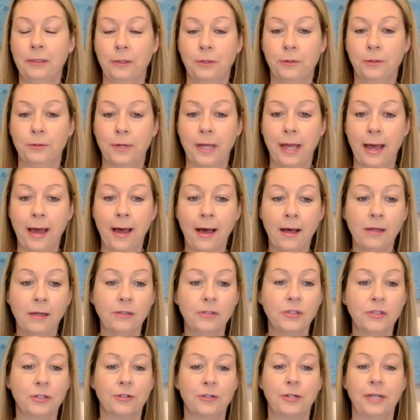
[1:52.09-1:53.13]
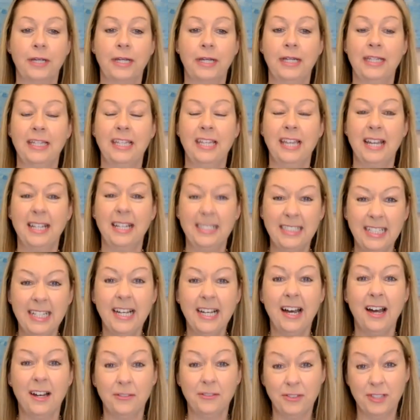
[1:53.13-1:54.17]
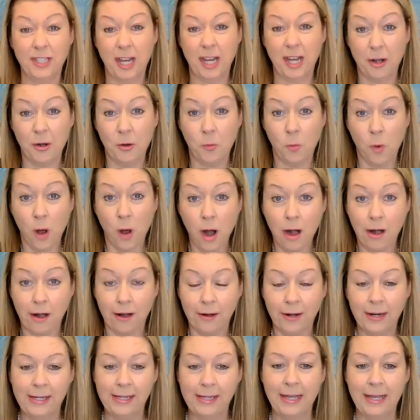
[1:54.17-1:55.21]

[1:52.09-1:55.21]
locales created the idea of terroir